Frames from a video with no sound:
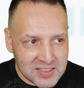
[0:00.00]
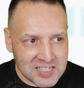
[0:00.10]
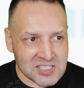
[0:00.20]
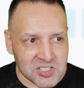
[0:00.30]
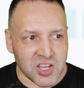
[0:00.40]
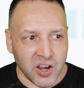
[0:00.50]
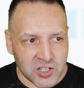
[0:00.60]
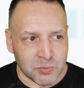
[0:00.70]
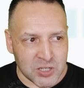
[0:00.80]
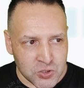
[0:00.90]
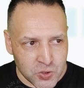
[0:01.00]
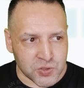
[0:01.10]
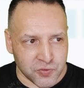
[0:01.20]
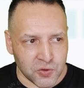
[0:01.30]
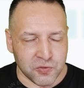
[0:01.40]
This is going to be
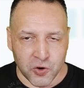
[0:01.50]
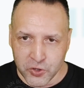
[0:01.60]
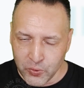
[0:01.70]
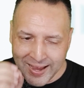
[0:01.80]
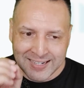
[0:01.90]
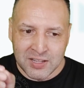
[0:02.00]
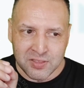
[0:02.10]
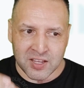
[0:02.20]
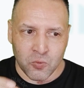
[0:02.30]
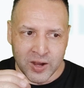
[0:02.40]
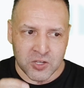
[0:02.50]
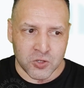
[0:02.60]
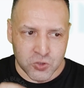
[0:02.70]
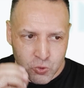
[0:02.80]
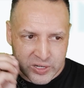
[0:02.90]
useful for you. Anything where you're
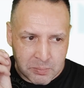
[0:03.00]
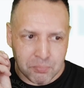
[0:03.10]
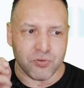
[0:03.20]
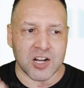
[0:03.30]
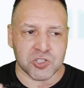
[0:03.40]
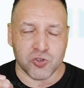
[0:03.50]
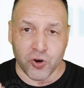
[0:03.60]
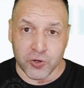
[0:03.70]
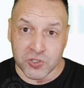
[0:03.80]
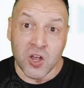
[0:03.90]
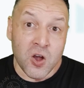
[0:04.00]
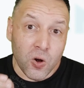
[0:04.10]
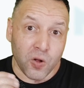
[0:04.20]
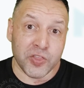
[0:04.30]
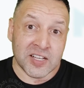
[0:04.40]
doing brush strokes
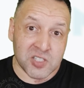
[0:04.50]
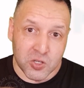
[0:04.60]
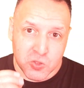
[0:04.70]
or things that